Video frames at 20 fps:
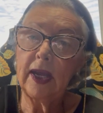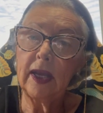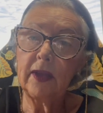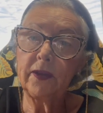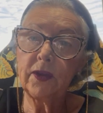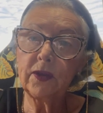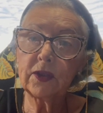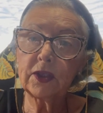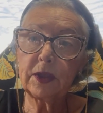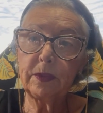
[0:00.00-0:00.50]

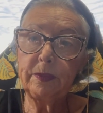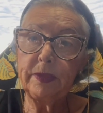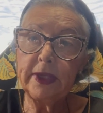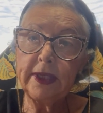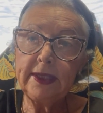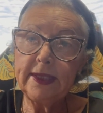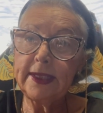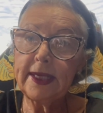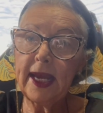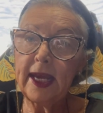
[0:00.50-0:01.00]
There's a
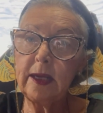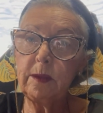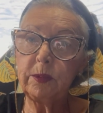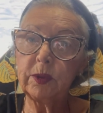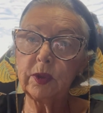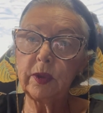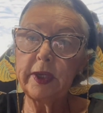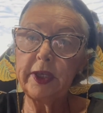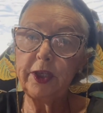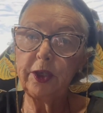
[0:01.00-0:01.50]
big
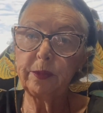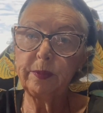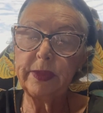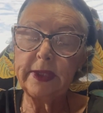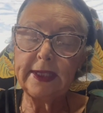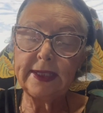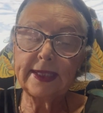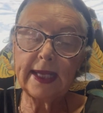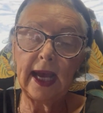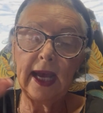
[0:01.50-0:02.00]
table here
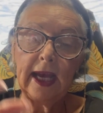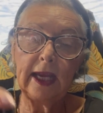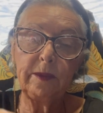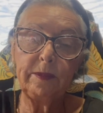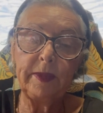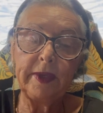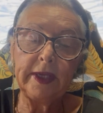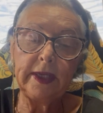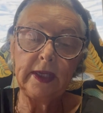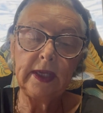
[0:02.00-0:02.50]
beside
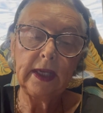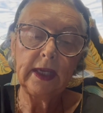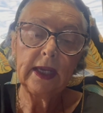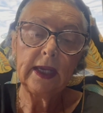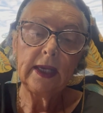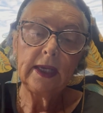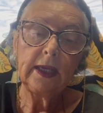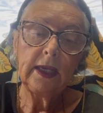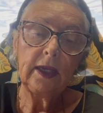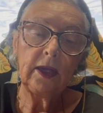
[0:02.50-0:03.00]
me.
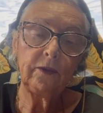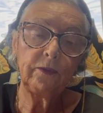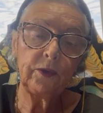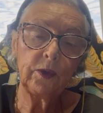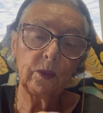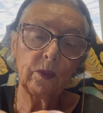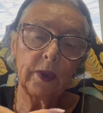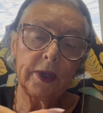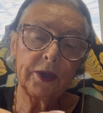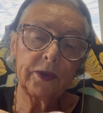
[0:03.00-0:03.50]
If you're
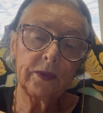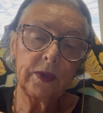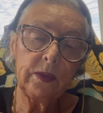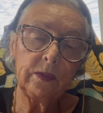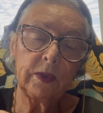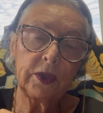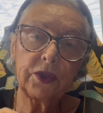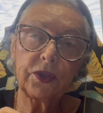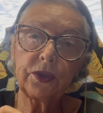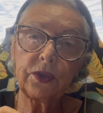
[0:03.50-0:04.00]
wondering
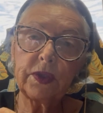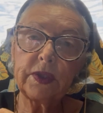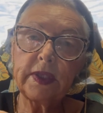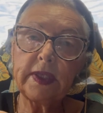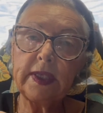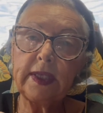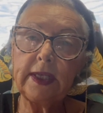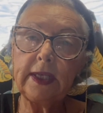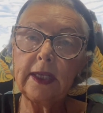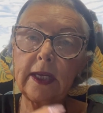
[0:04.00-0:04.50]
what you're
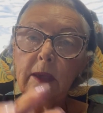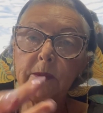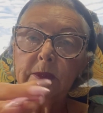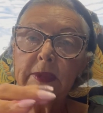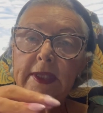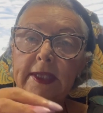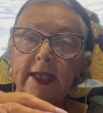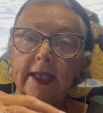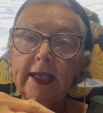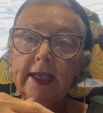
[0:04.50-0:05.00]
seeing, I'm
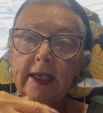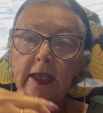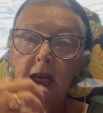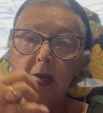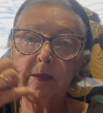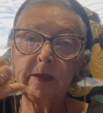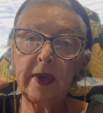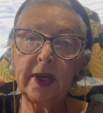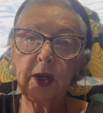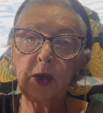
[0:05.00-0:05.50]
sitting
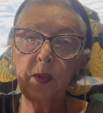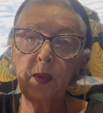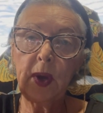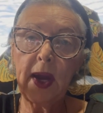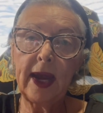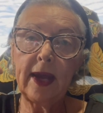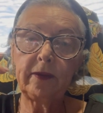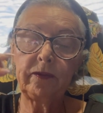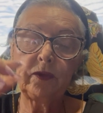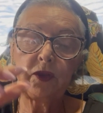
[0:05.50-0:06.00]
on my
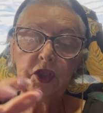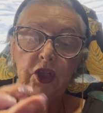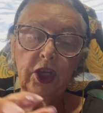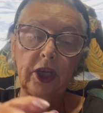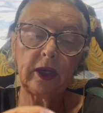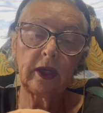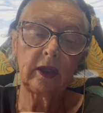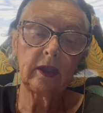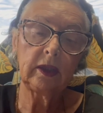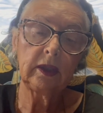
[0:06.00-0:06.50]
craft
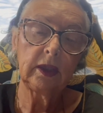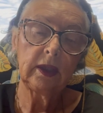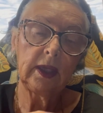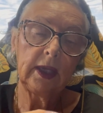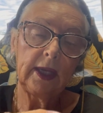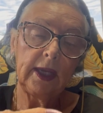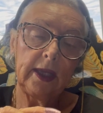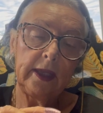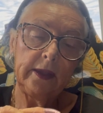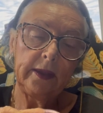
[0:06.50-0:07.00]
chair
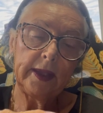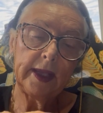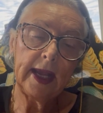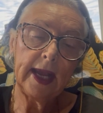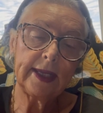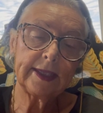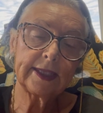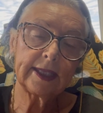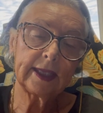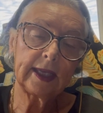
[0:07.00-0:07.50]
that
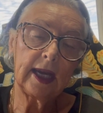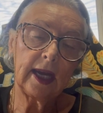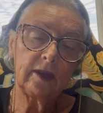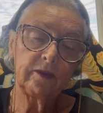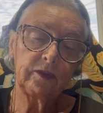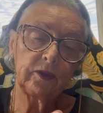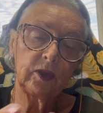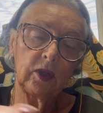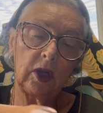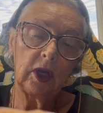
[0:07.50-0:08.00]
has a
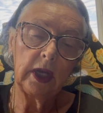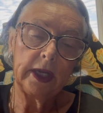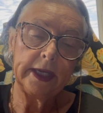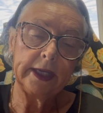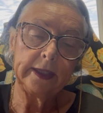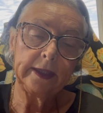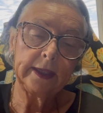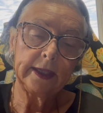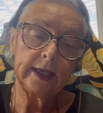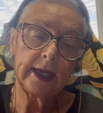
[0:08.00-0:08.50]
cover on
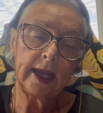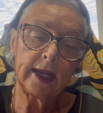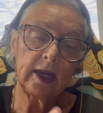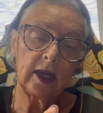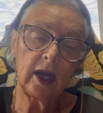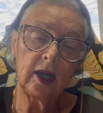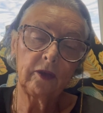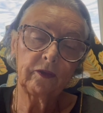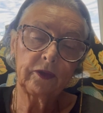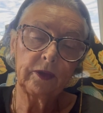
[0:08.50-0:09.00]
it that I
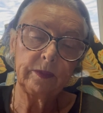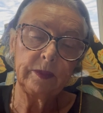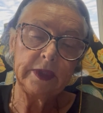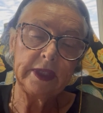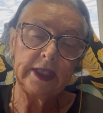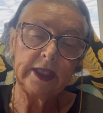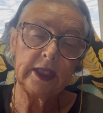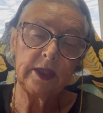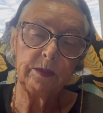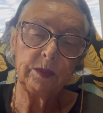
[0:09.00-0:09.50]
got from
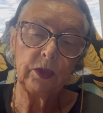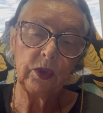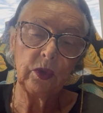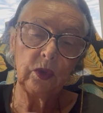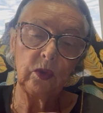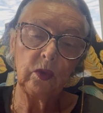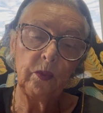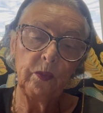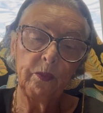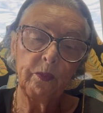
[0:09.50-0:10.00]

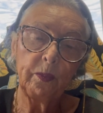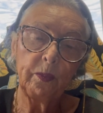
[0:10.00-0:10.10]
Temu.